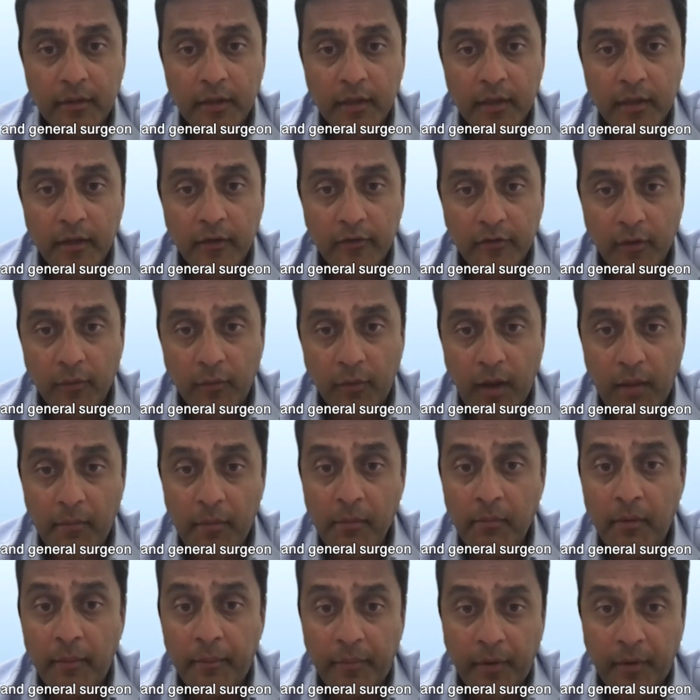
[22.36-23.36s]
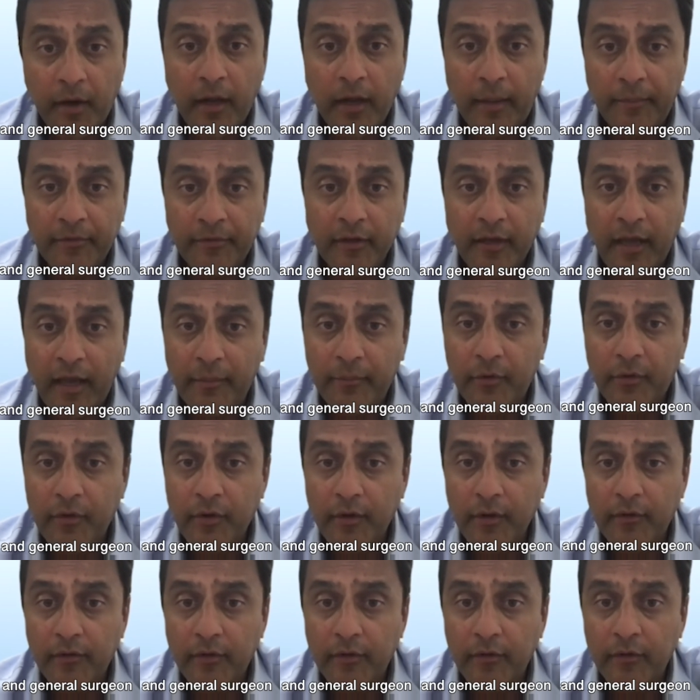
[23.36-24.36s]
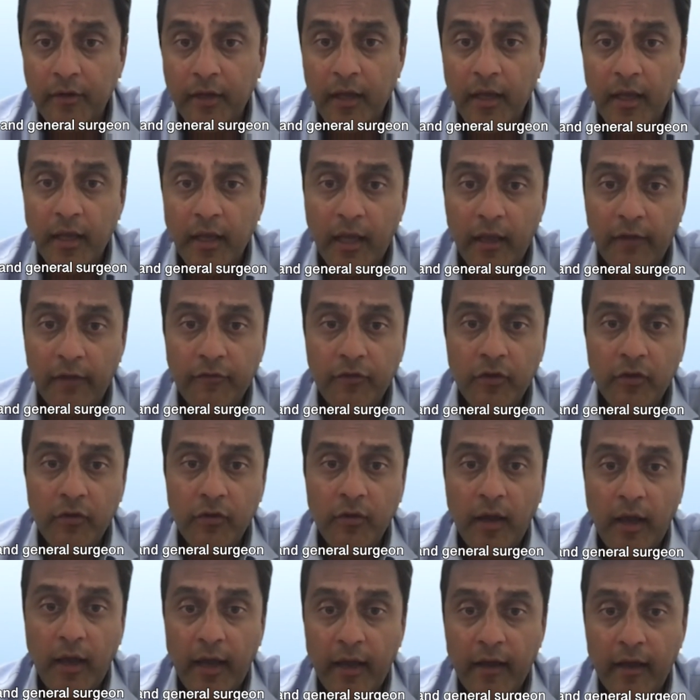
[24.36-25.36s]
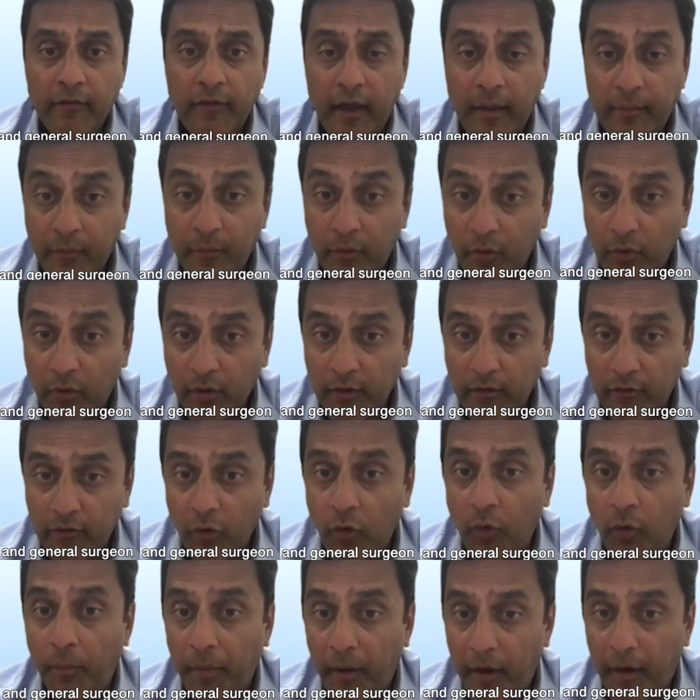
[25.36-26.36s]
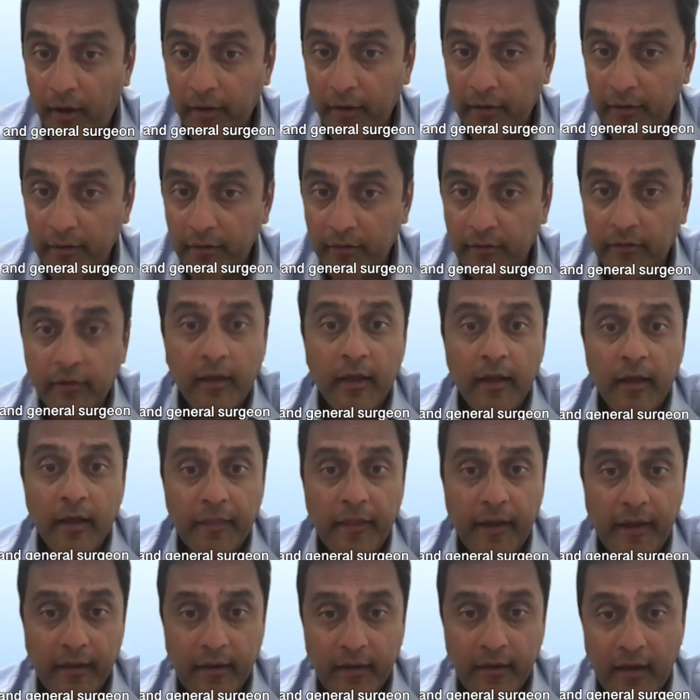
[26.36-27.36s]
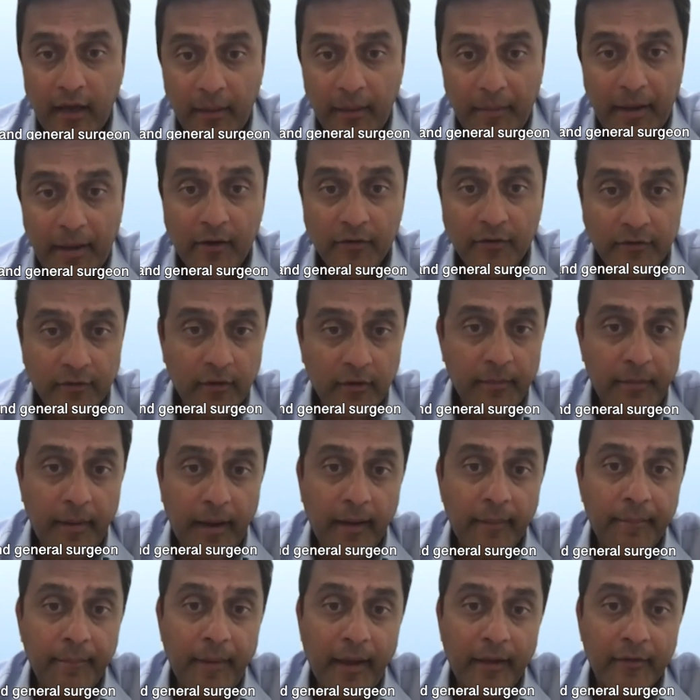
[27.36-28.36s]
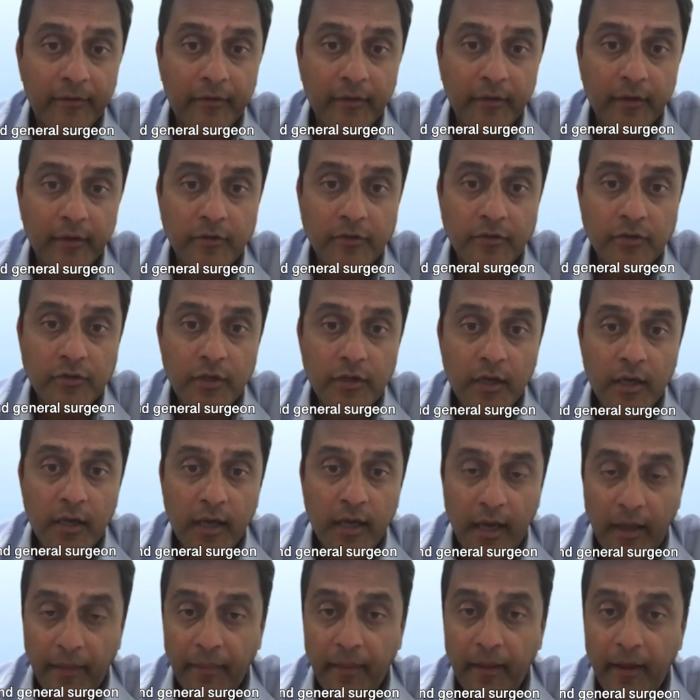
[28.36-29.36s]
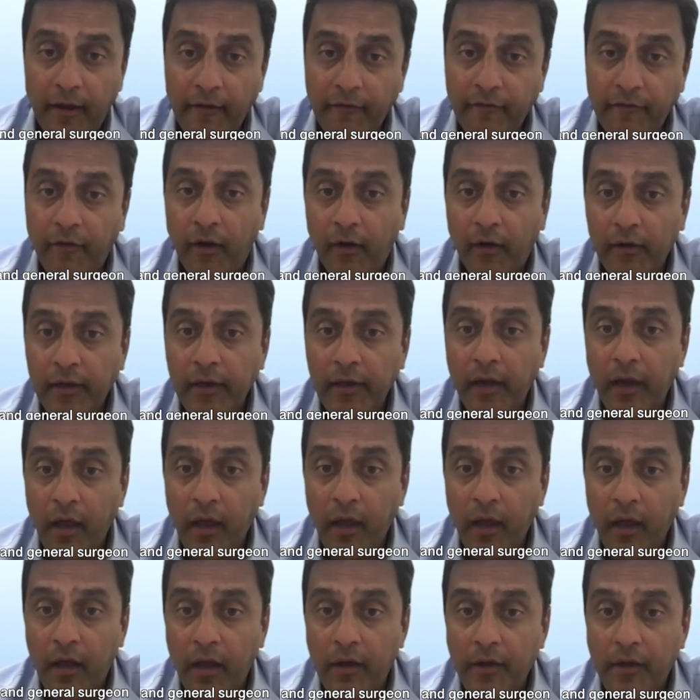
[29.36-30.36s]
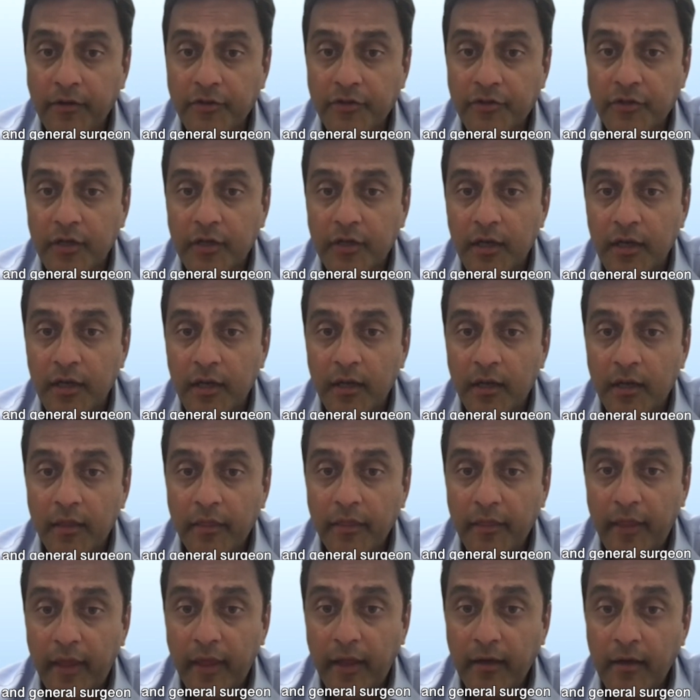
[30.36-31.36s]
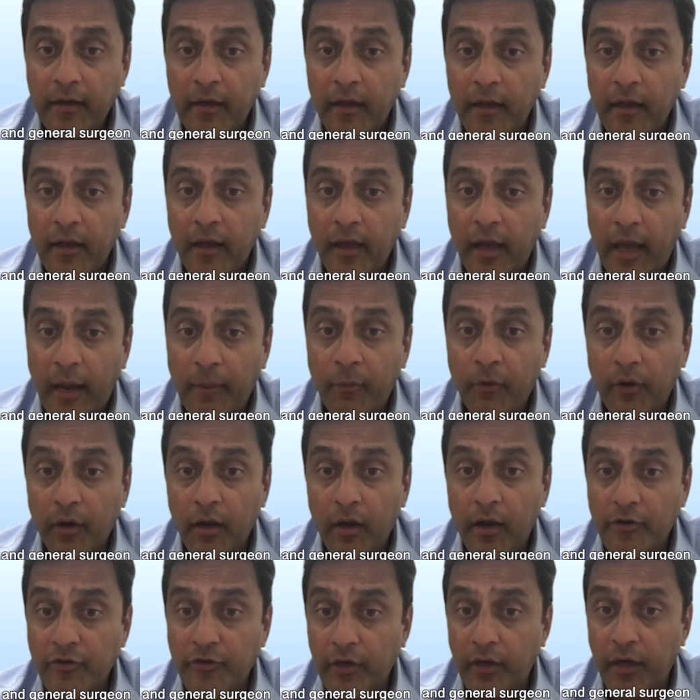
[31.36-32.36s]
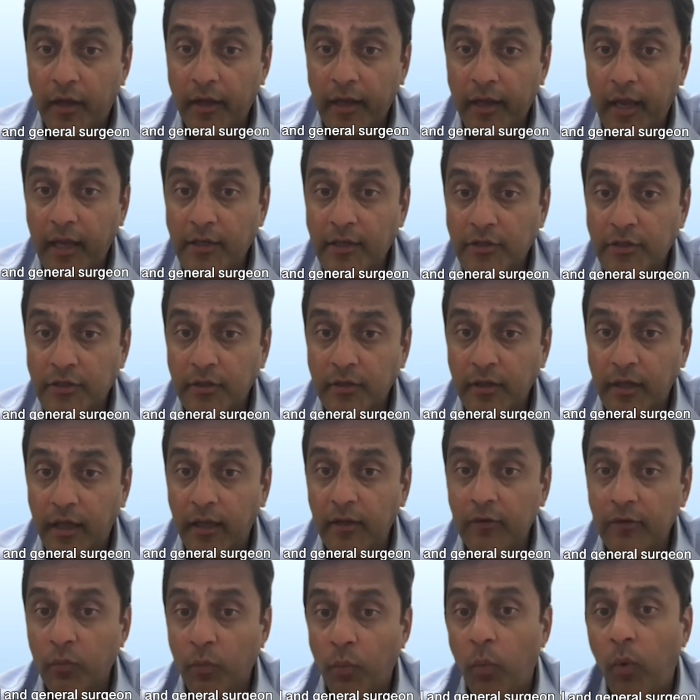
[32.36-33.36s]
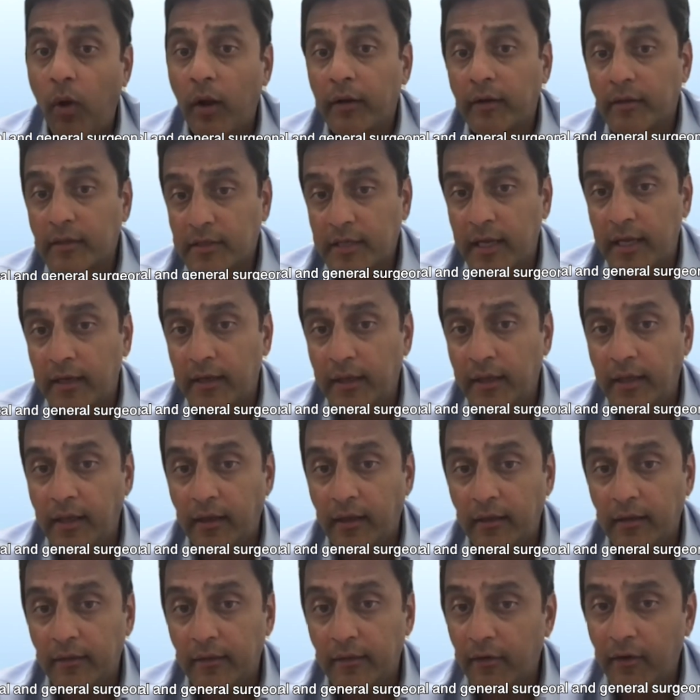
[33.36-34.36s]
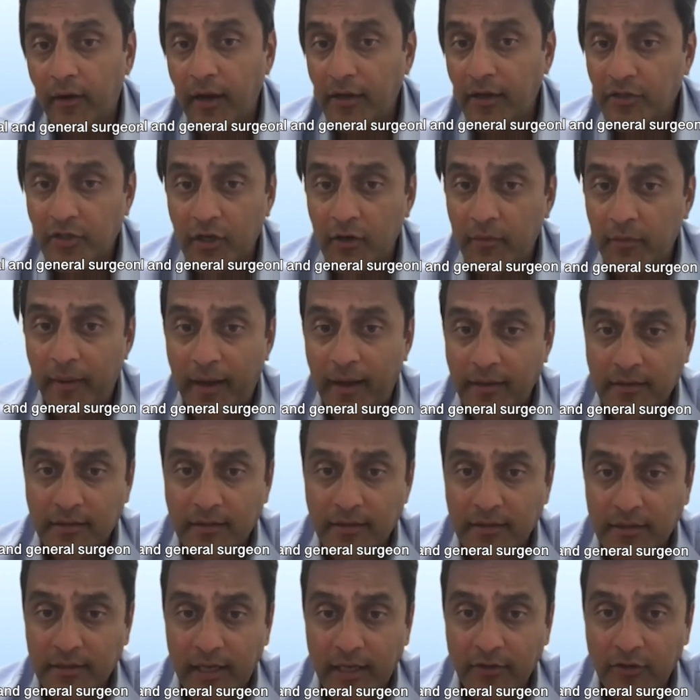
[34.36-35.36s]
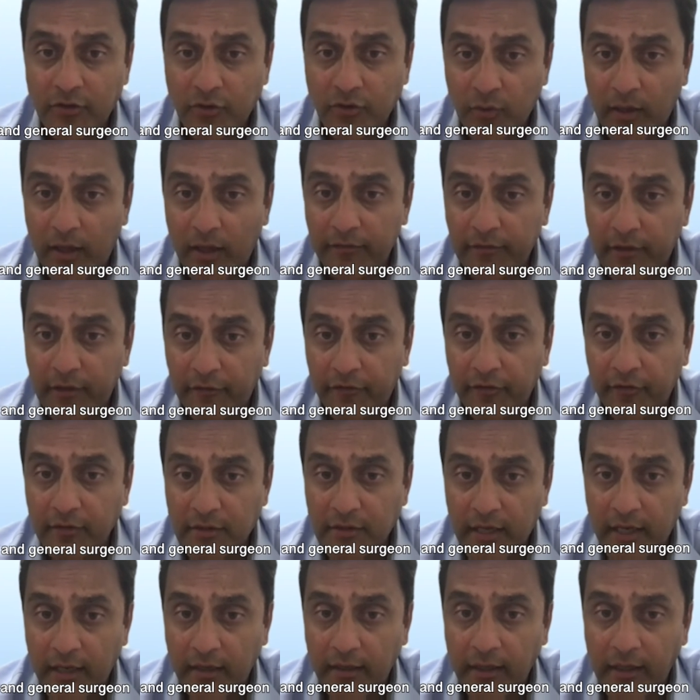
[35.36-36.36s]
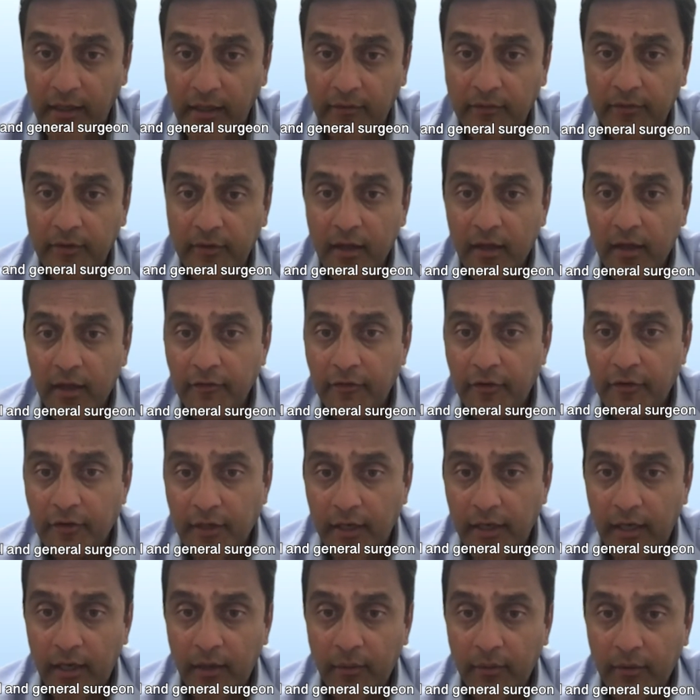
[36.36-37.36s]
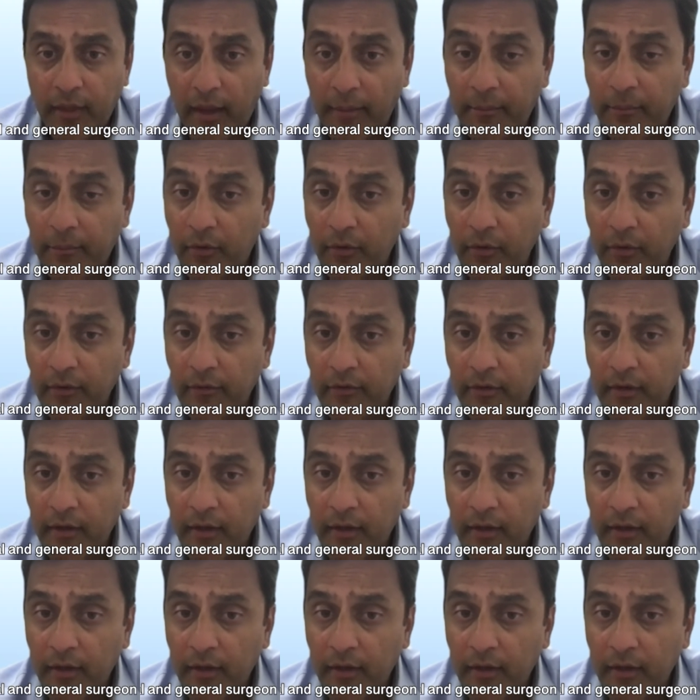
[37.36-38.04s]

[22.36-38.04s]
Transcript: So what I mean by prolapsing hemorrhoids is if you have hemorrhoids or piles that come out of the back passage and they're very large, then hemorrhoidal artery ligation is one technique. There are actually about 10 to 12 different techniques for dealing with hemorrhoids.